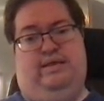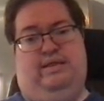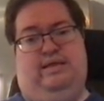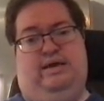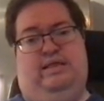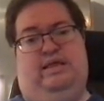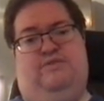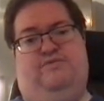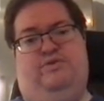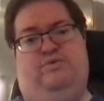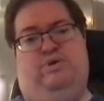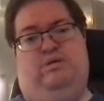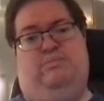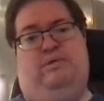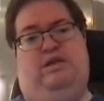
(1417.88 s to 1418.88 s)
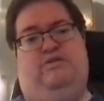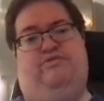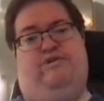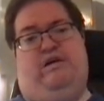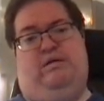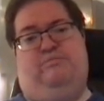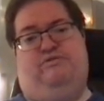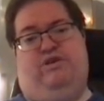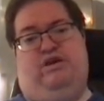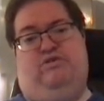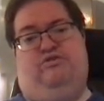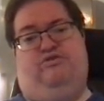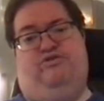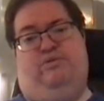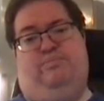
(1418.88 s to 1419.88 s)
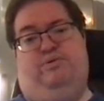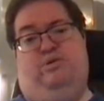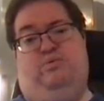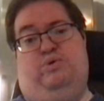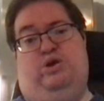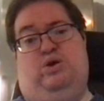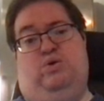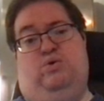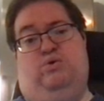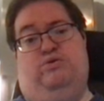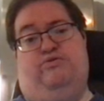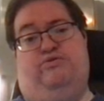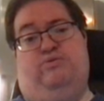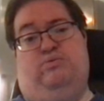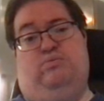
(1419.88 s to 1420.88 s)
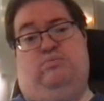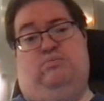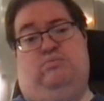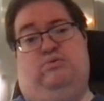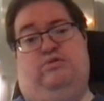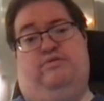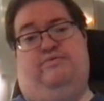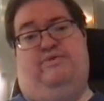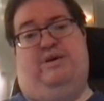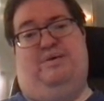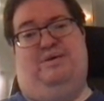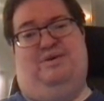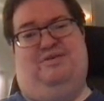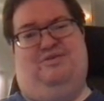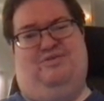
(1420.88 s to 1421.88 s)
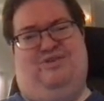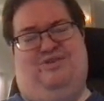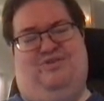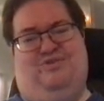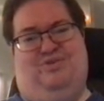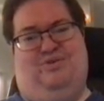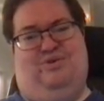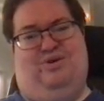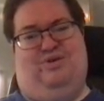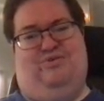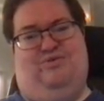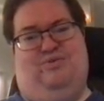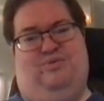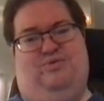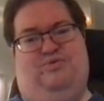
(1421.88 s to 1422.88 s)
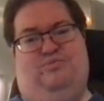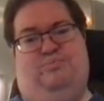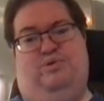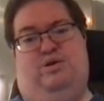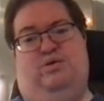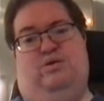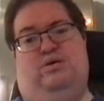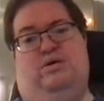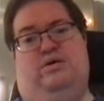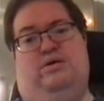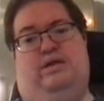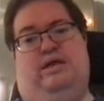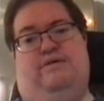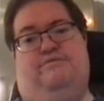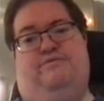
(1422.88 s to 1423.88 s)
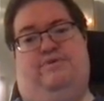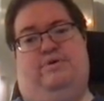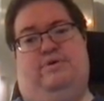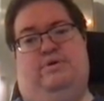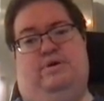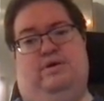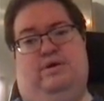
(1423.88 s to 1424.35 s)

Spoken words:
And then if I do that many times, I can just simply record what the variance is going to be in every